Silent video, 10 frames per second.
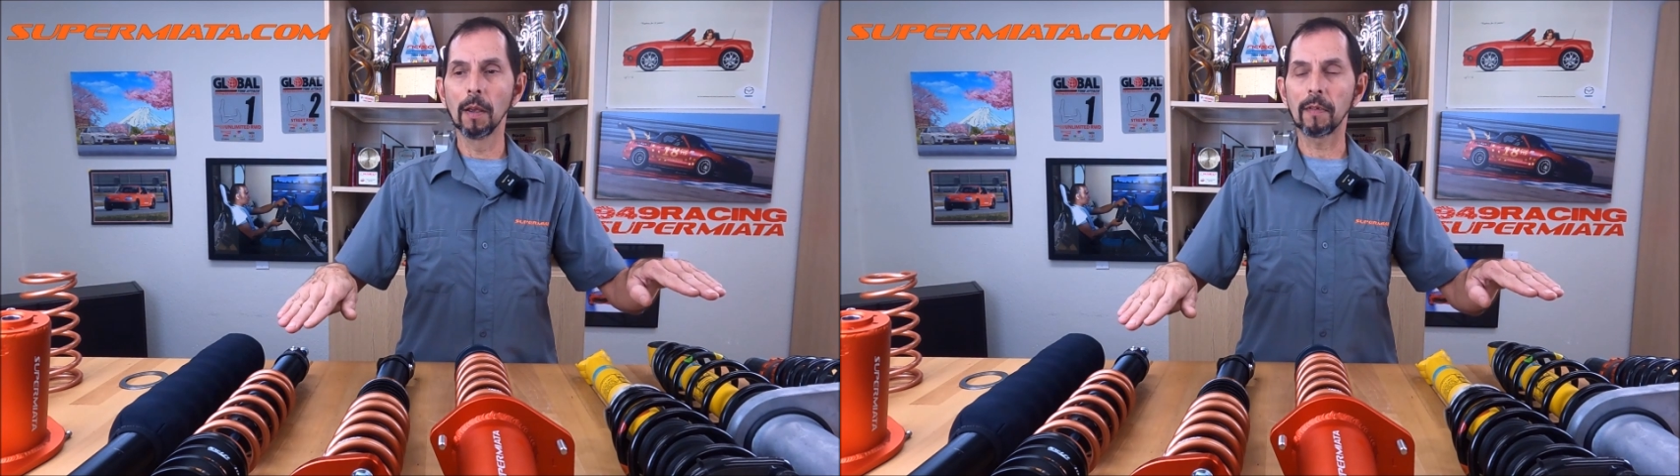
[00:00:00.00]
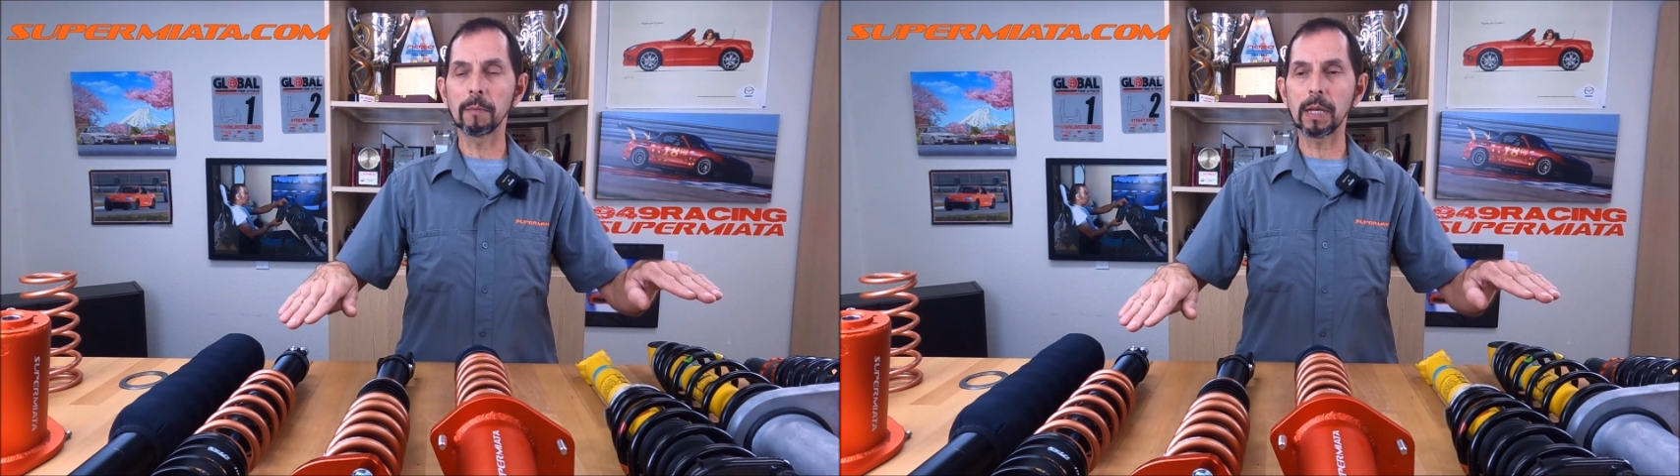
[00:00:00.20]

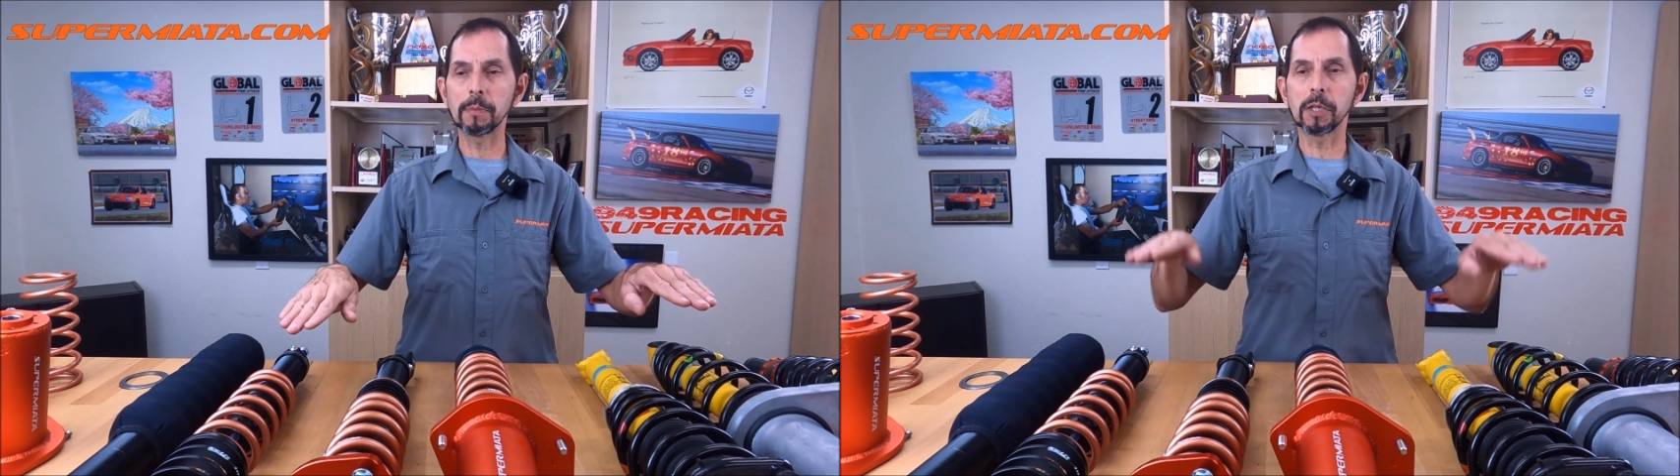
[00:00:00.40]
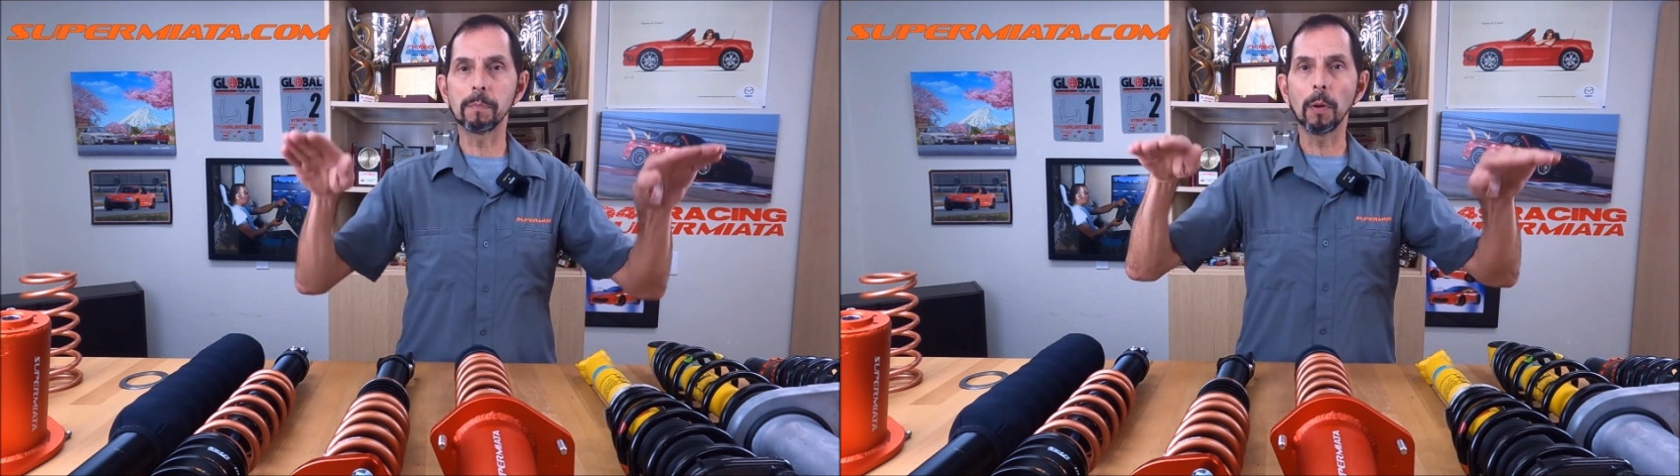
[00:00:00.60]

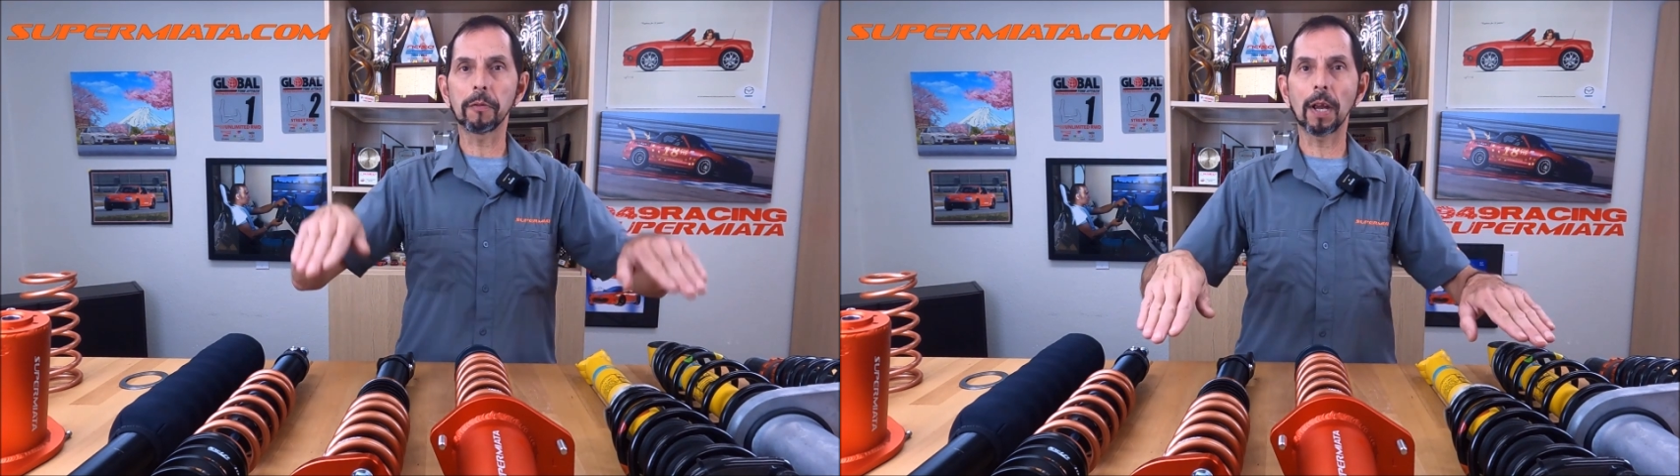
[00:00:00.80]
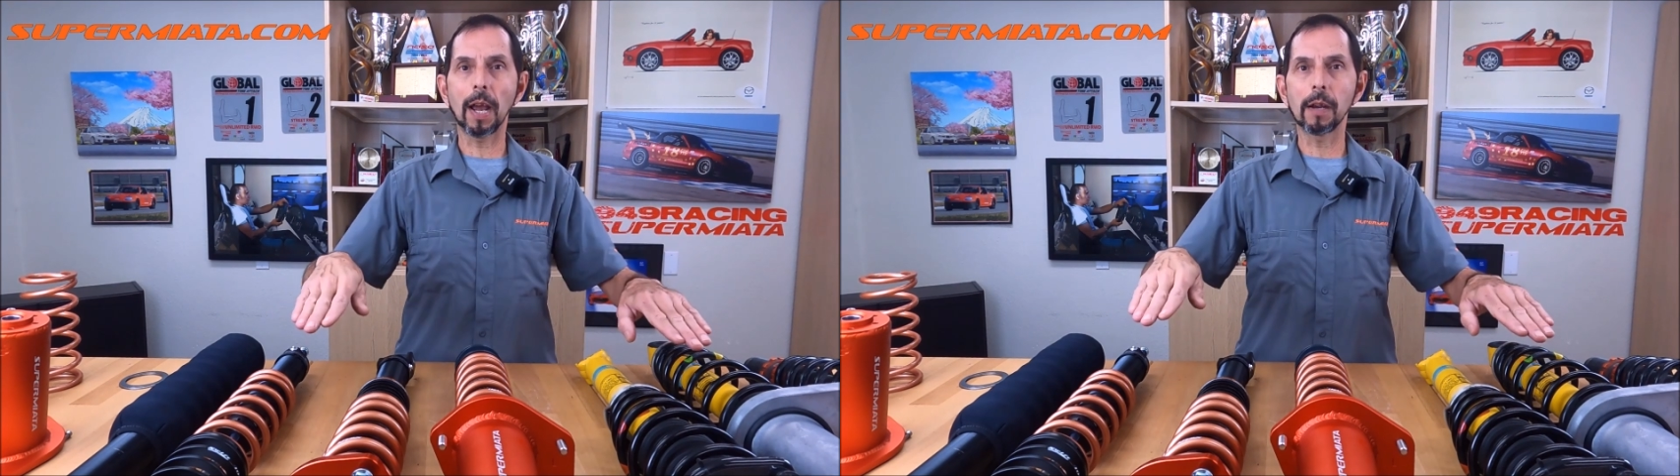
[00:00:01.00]
sometimes it's
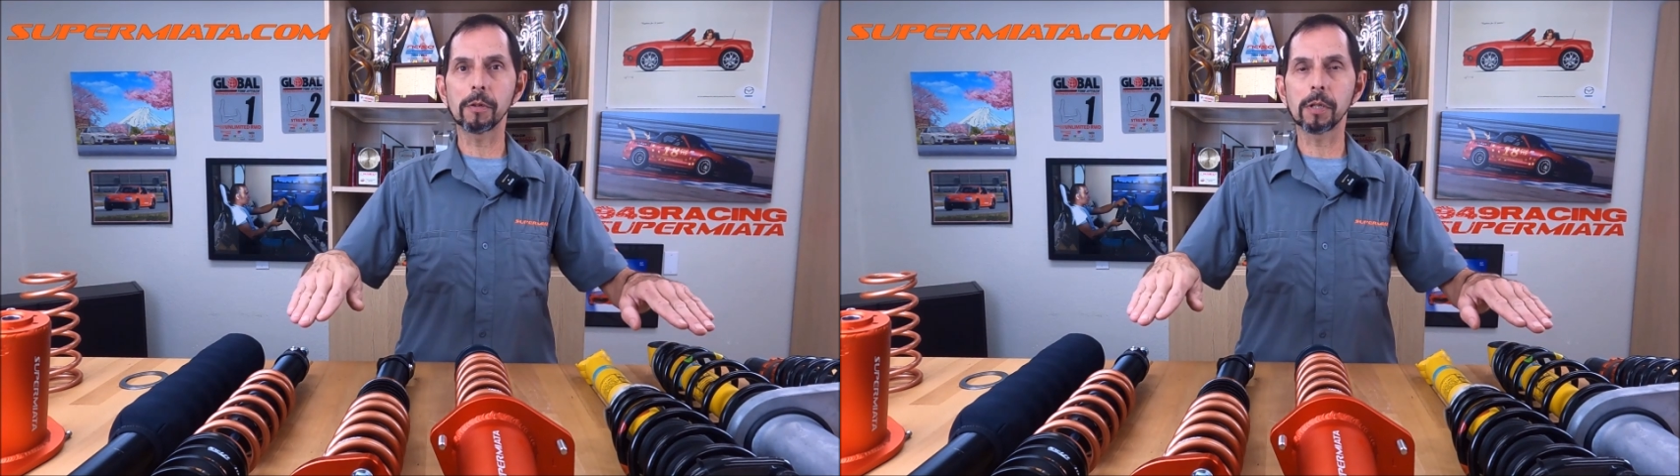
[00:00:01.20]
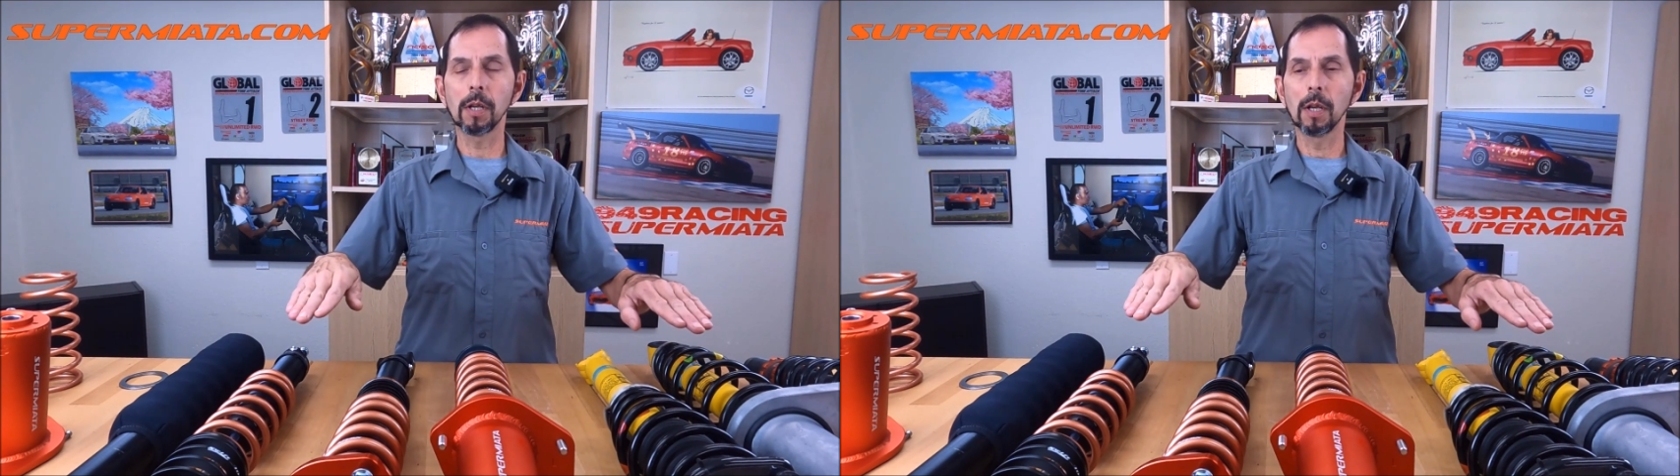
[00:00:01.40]
both
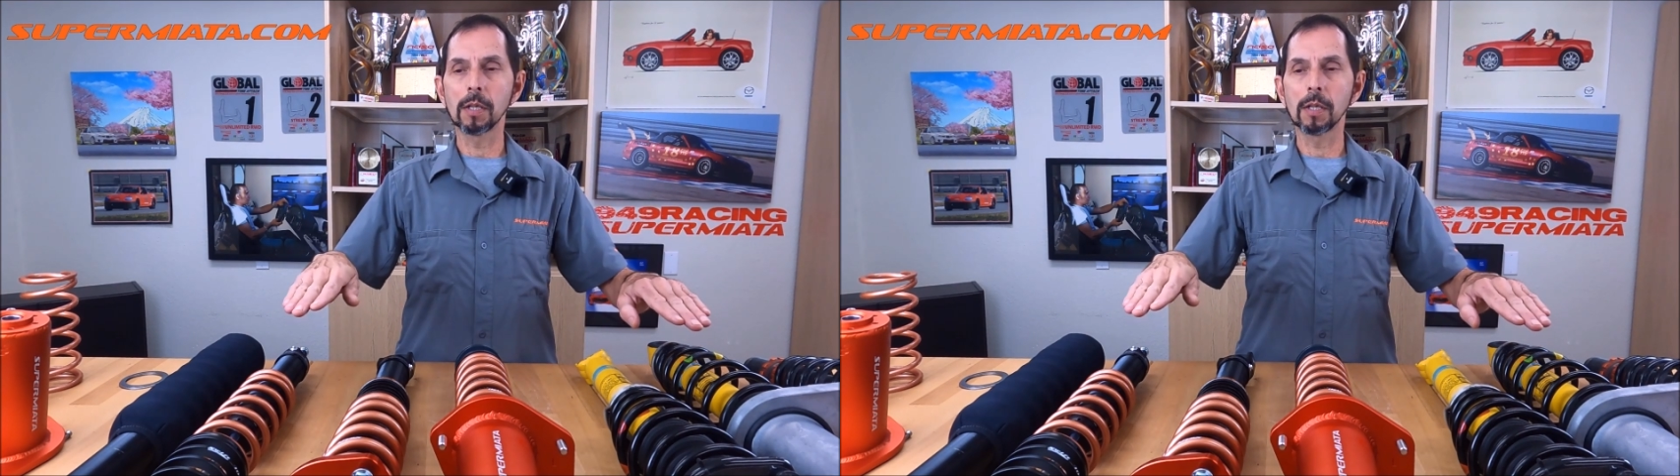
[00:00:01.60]
tires.